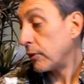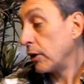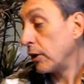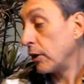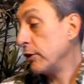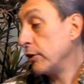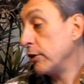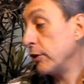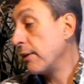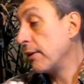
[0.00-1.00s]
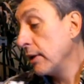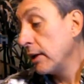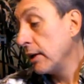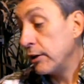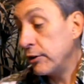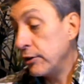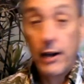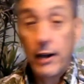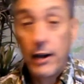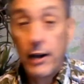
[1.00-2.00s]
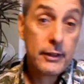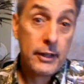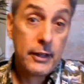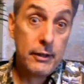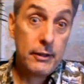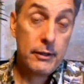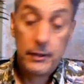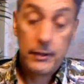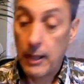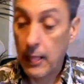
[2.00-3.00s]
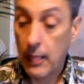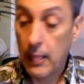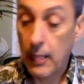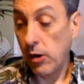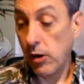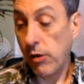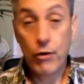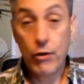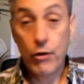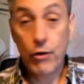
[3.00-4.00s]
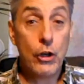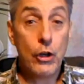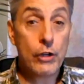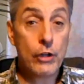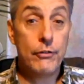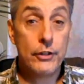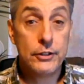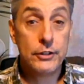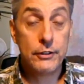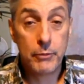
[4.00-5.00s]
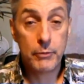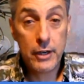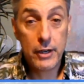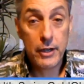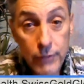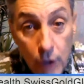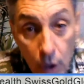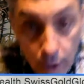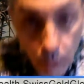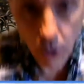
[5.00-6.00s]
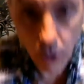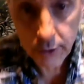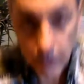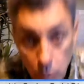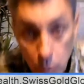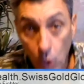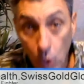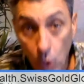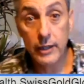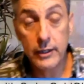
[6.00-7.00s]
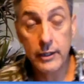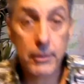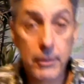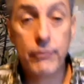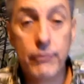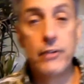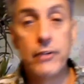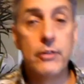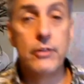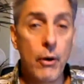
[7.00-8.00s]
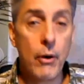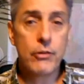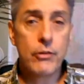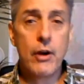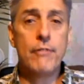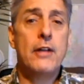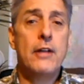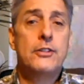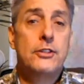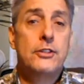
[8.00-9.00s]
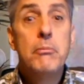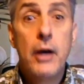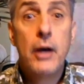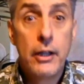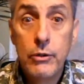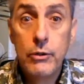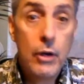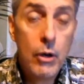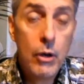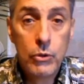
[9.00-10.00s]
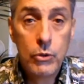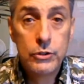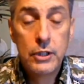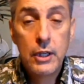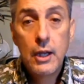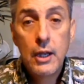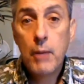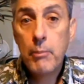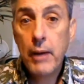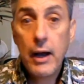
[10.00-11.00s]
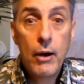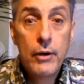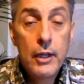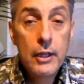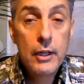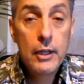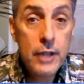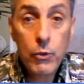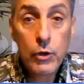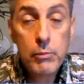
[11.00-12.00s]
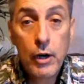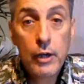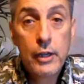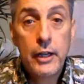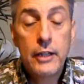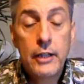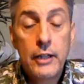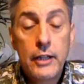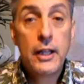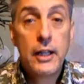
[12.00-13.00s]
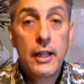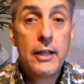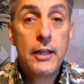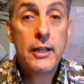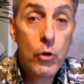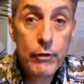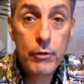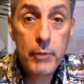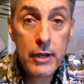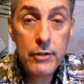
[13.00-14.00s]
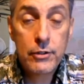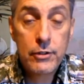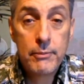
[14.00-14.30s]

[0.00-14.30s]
You just gotta think that if they're already looking for this information, if they're already wanting more in-depth information, if they're already trying to find somebody who knows about network marketing so that they can get more information,